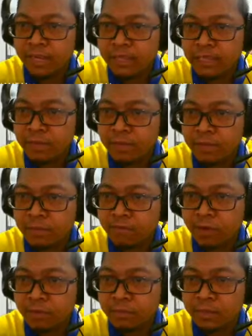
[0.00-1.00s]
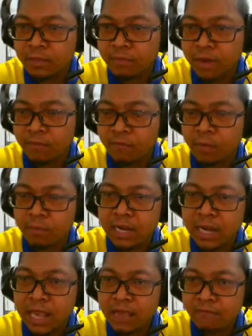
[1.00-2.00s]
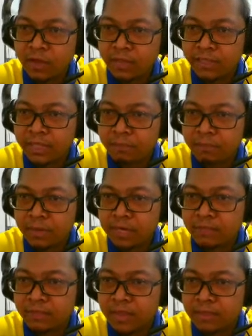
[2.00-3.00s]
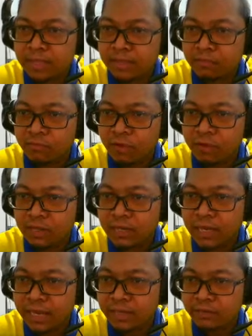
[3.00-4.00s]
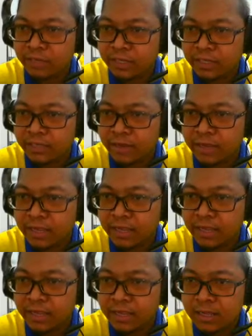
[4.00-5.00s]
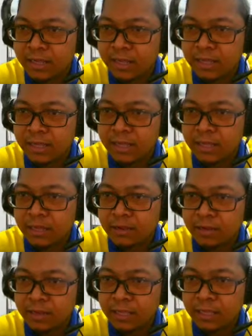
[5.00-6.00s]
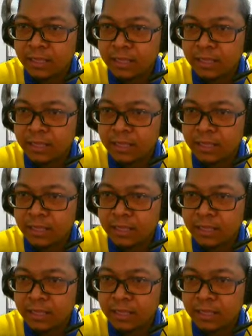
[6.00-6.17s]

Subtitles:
coming from the left, for example, if I can draw the light sources right here, okay,